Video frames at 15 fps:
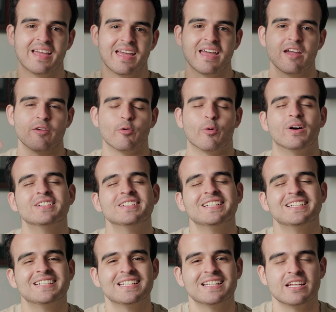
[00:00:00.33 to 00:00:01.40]
Hey everyone,
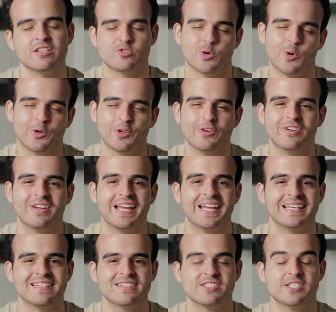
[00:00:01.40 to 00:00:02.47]
it's Chrono,
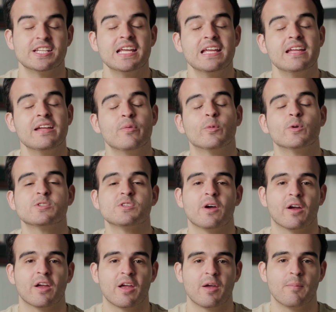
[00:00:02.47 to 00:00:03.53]
and today we're
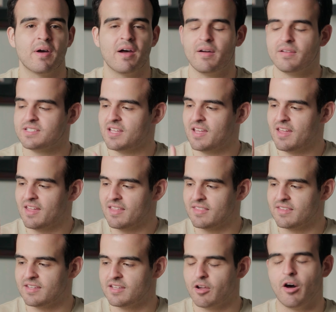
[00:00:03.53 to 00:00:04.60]
talking about
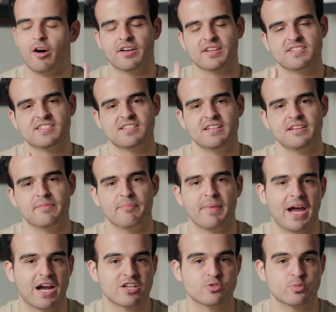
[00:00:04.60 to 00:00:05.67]
the Audeze
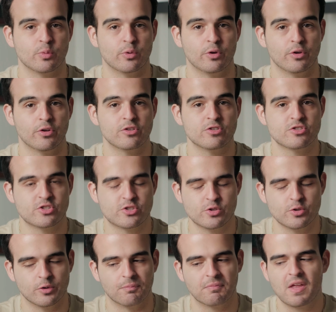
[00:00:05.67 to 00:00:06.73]
Maxwell
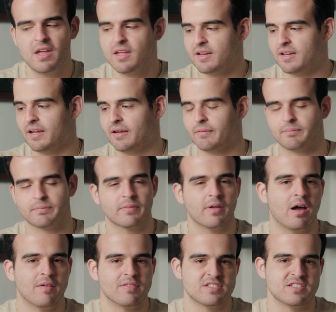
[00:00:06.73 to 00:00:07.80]
2. Now,
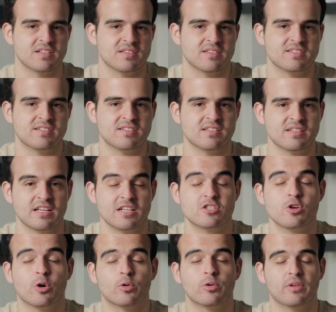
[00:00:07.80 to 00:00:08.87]
obviously this isn't a
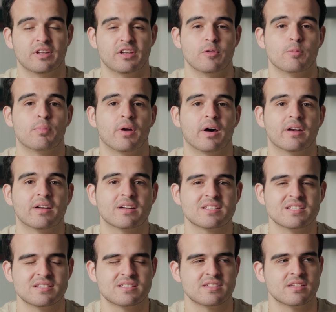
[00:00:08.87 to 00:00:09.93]
totally new product,
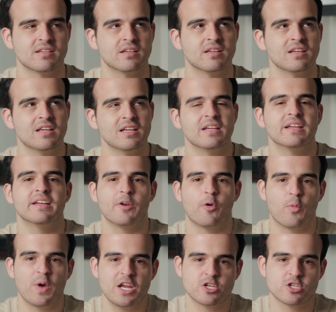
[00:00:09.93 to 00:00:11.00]
it's a
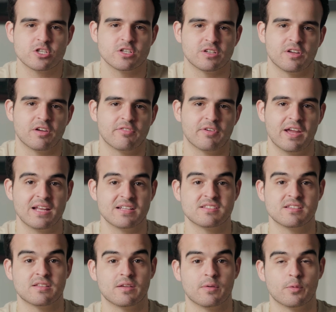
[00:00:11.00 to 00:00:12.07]
iteration of a
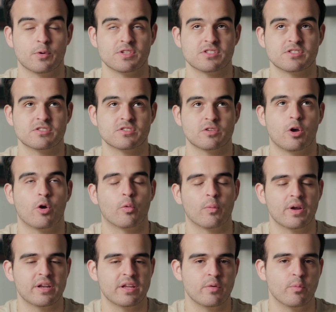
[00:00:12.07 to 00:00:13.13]
headset that was
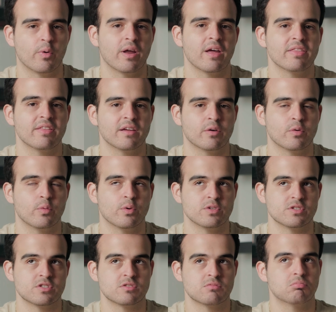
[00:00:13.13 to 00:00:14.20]
already what I think
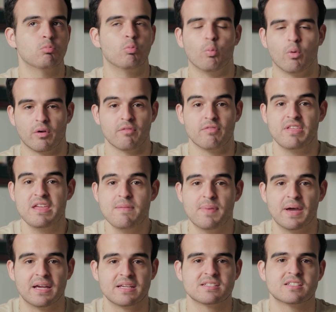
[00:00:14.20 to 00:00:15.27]
was one of the
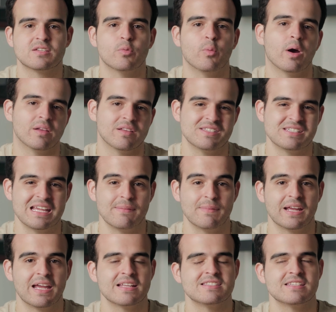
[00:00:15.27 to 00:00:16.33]
best wireless
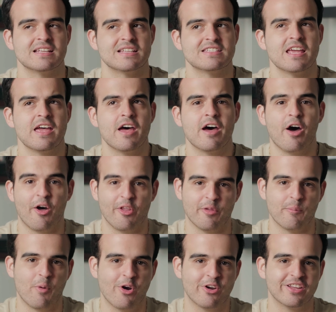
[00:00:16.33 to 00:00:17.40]
gaming headsets on
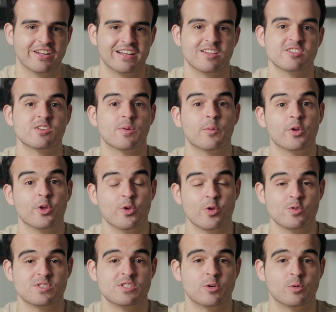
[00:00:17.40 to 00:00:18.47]
the market. And as someone who
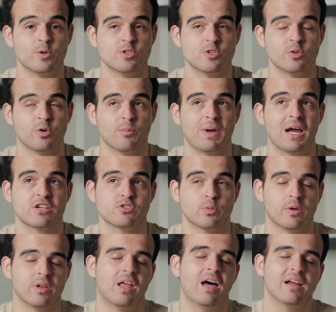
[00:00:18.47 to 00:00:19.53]
used the original
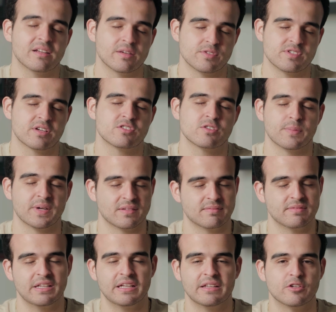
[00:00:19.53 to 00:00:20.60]
Maxwell a lot, it was actually my
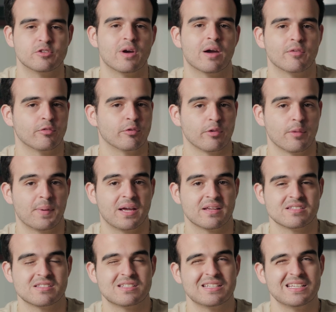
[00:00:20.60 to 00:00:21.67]
daily driver for the
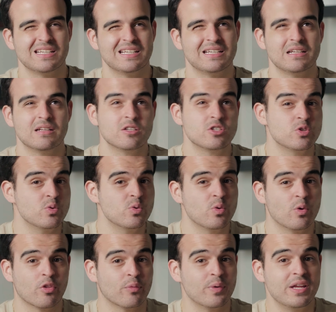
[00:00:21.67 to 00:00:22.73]
past 2
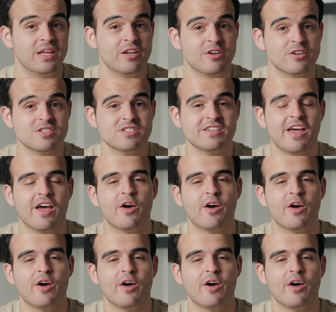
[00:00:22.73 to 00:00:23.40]
or 3 years.